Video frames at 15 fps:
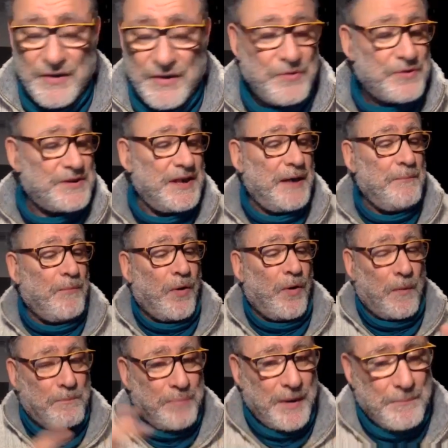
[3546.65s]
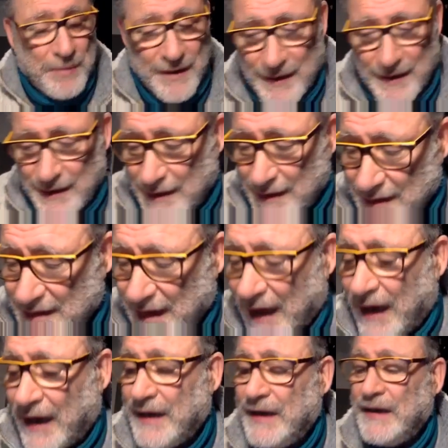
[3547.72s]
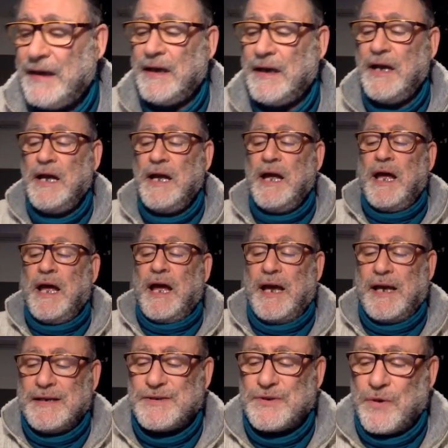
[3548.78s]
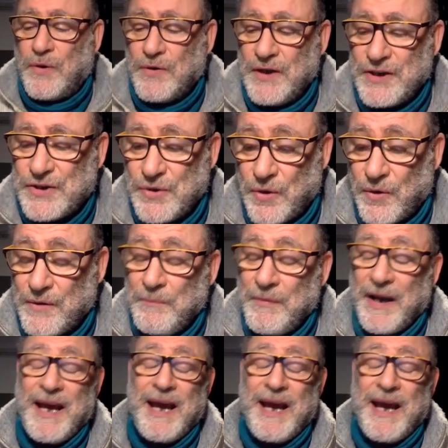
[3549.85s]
You see more people dying, and so on and so on.